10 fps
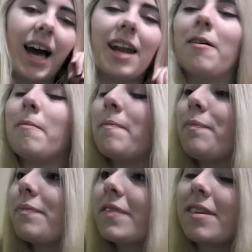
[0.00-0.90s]

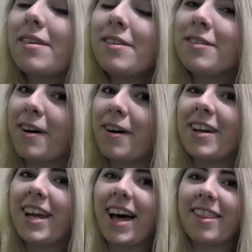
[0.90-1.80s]
And so
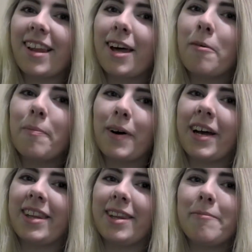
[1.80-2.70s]
yeah, the little
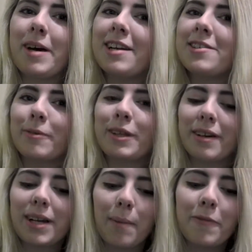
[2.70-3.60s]
boy in the picture with
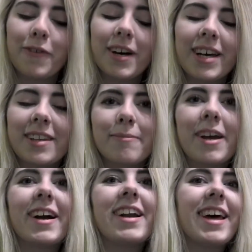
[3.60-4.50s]
the clubbed foot is
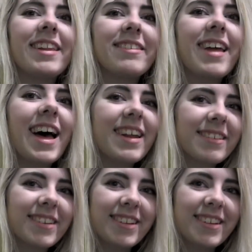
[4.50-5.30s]
my granddad's dad.